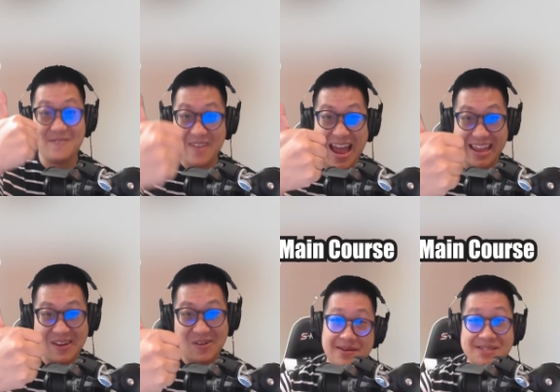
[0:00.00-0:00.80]

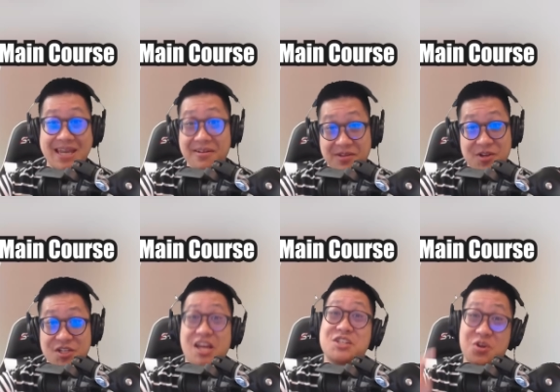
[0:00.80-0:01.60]
value. Now,
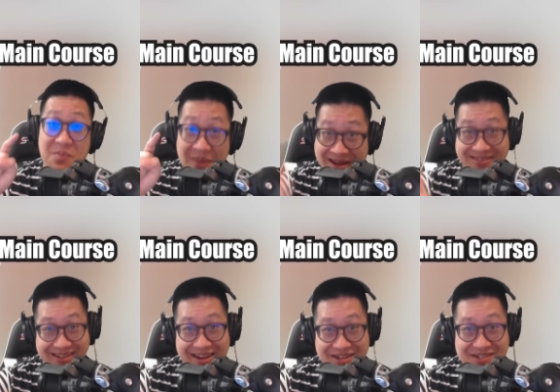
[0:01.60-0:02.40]
Skeledirge is your main
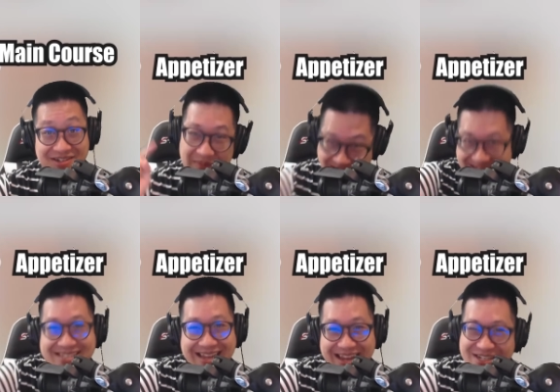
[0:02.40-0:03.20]
dish,
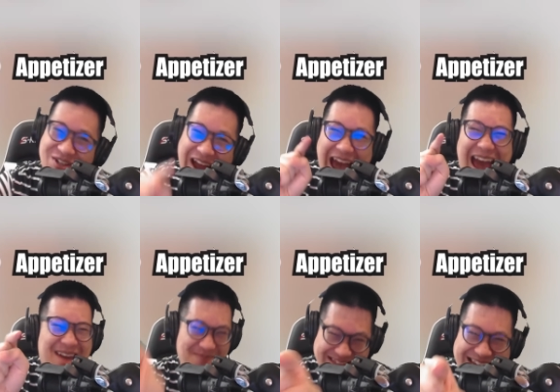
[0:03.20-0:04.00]
Benente is your
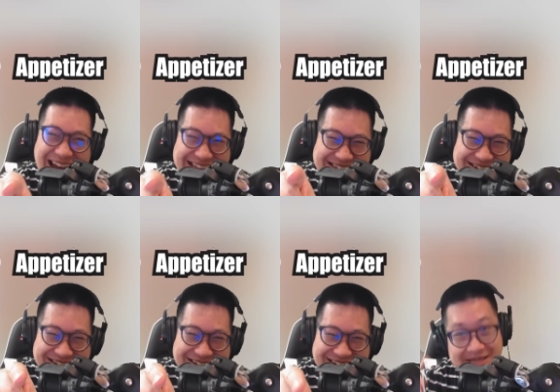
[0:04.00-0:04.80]
appetizer.
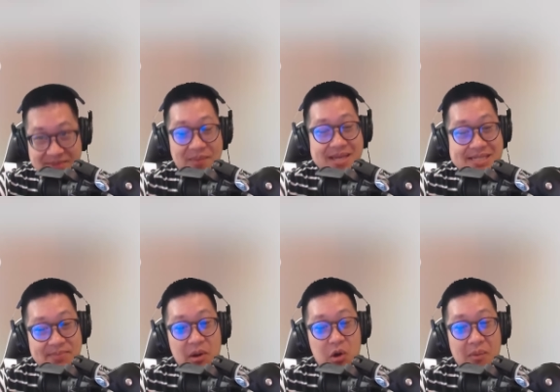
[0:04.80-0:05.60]
It's a basic
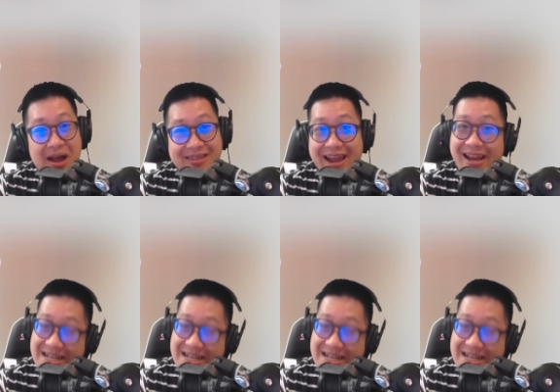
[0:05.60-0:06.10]
Pokemon that can